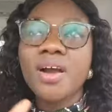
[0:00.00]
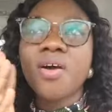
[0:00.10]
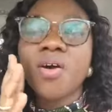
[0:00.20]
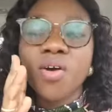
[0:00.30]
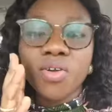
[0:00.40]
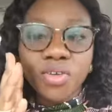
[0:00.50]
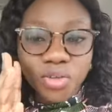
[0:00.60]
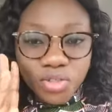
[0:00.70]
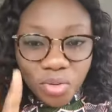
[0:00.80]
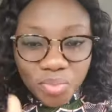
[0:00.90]
or
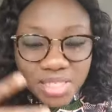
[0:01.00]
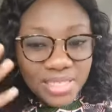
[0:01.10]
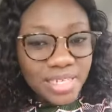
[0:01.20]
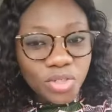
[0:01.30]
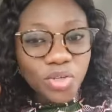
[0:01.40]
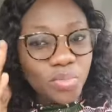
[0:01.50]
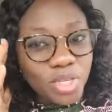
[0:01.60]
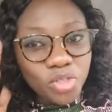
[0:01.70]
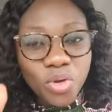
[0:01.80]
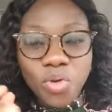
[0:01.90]
you're submitting a
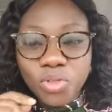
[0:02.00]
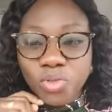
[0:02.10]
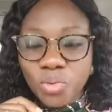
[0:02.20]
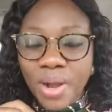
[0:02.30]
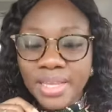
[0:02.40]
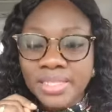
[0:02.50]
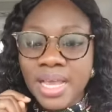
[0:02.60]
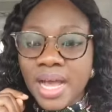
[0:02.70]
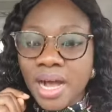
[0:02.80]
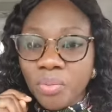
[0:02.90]
document, you're going to write
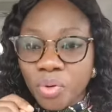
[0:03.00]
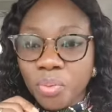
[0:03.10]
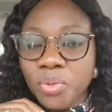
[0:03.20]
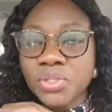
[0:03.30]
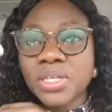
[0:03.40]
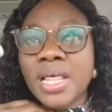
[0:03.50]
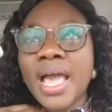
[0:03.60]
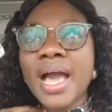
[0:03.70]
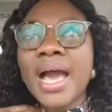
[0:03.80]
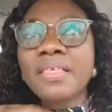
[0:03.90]
a proposal.
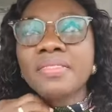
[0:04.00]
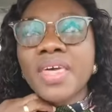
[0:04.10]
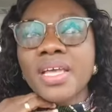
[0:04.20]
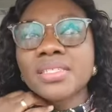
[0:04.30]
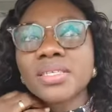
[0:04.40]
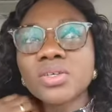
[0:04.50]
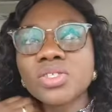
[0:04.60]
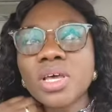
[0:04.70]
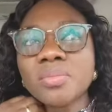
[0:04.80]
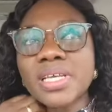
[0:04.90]
And then, so
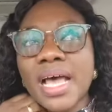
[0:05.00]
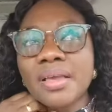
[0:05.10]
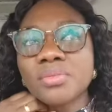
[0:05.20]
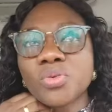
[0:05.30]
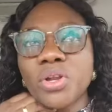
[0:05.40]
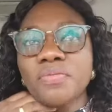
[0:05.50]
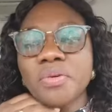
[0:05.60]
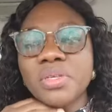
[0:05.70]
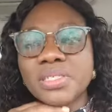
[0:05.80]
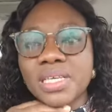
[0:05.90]
sometimes one of
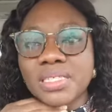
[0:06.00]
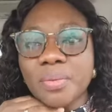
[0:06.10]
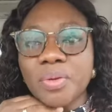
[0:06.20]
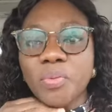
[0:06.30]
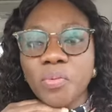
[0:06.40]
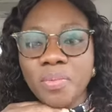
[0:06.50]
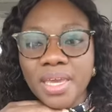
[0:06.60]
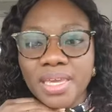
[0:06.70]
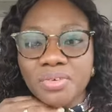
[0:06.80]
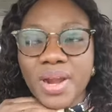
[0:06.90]
the mistakes that people
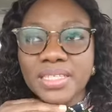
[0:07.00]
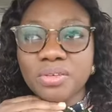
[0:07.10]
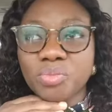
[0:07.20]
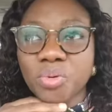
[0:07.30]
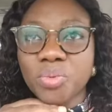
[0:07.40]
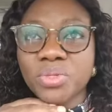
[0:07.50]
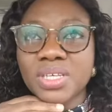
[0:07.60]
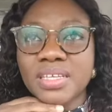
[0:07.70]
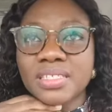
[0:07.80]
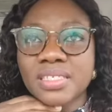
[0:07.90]
make in writing
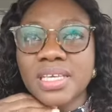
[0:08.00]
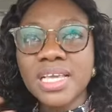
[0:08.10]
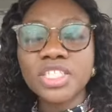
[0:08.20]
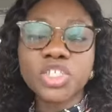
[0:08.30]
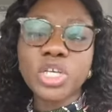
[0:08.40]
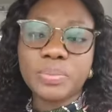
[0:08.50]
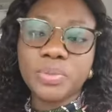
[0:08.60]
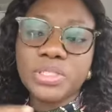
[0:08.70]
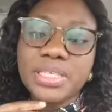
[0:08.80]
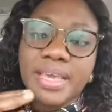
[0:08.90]
proposals is they just
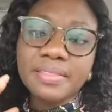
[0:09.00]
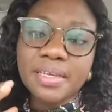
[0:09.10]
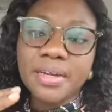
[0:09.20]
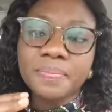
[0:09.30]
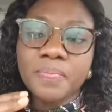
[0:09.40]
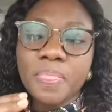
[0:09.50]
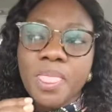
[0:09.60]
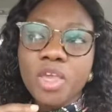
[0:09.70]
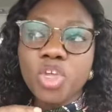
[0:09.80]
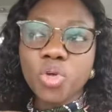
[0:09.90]
put together,
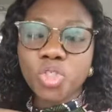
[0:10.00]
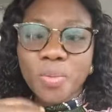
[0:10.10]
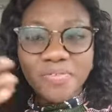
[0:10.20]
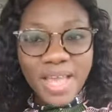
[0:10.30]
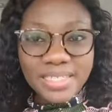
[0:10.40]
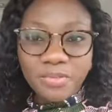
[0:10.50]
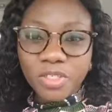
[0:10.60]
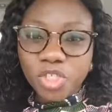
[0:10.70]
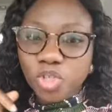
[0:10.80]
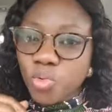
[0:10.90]
you know, some of the
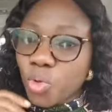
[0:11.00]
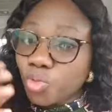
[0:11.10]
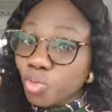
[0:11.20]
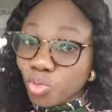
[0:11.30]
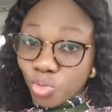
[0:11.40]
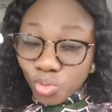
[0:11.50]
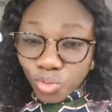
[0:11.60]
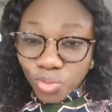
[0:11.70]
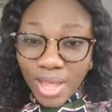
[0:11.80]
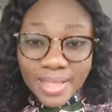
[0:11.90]
activities you want to do,
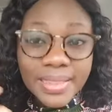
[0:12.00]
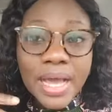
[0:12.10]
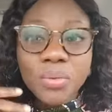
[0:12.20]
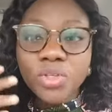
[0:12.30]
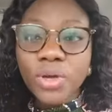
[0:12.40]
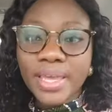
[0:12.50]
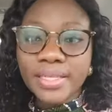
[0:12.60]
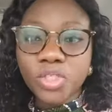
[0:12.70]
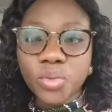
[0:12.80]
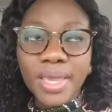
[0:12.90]
and that will not
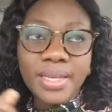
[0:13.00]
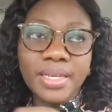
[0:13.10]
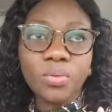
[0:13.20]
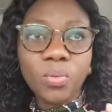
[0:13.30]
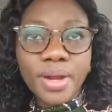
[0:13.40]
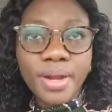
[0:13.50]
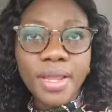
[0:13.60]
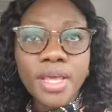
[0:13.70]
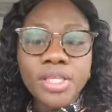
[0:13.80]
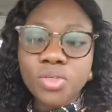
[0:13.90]
get you anywhere.
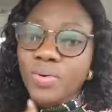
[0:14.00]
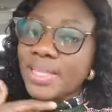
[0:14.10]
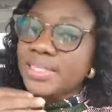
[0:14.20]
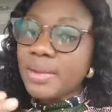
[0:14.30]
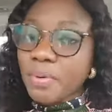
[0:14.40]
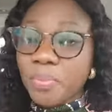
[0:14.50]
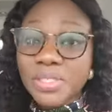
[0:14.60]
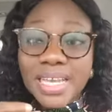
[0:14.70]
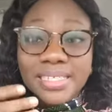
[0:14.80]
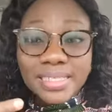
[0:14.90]
So writing a
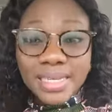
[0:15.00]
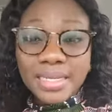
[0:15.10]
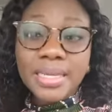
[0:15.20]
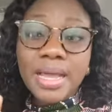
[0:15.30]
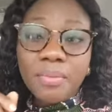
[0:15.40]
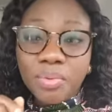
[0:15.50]
proposal is a technical